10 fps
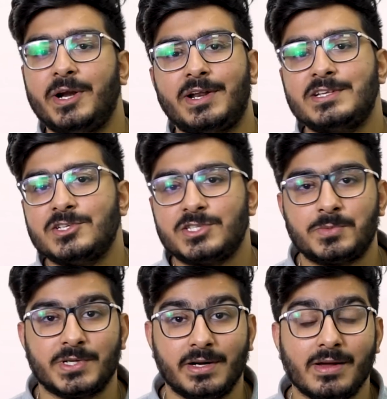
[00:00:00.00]
mid-range
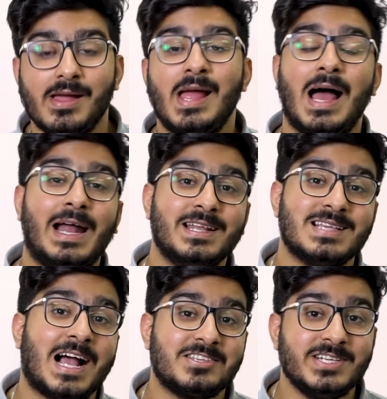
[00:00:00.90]
chipset and
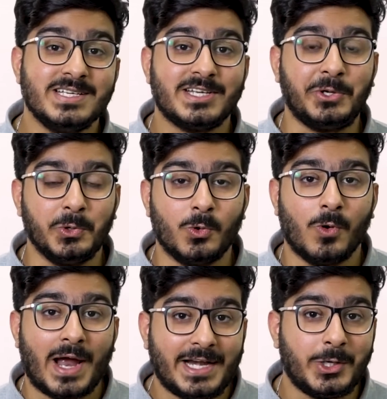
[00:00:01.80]
is actually set to
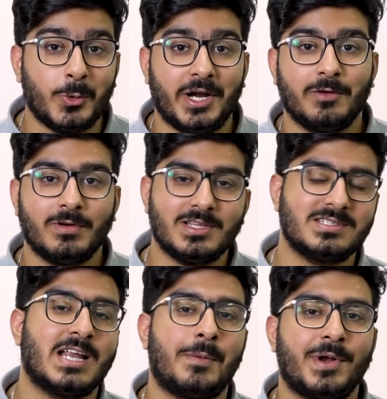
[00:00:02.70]
go head-to-head with the
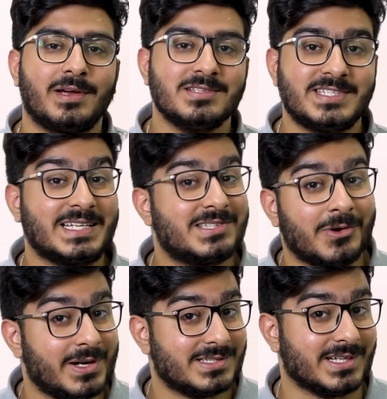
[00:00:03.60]
Snapdragon
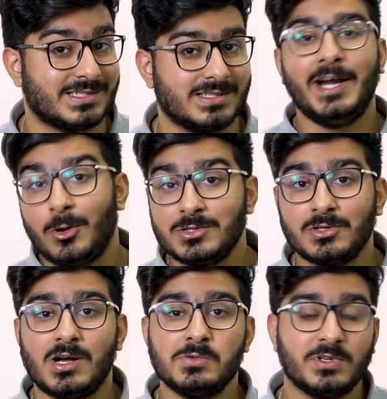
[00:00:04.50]
636. It
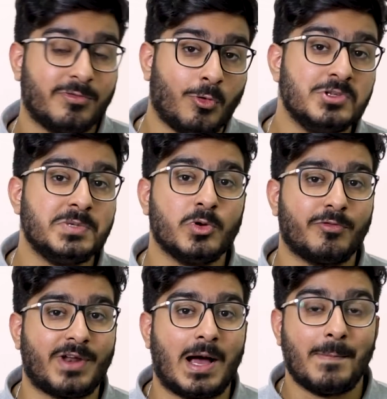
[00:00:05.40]
also comes with 4GB
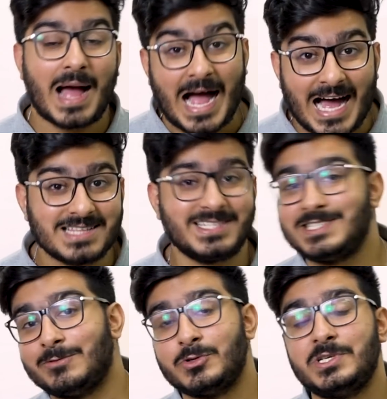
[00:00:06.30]
of RAM and
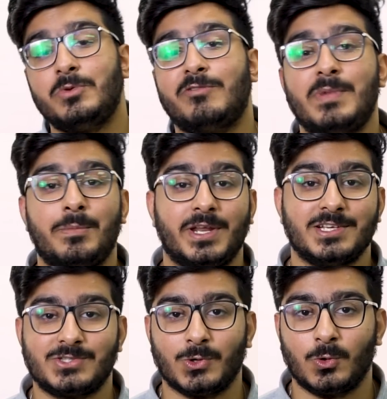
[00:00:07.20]
64GB of
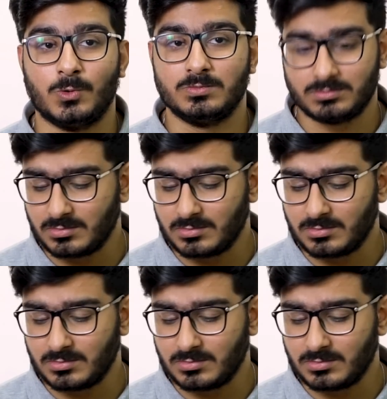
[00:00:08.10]
memory, so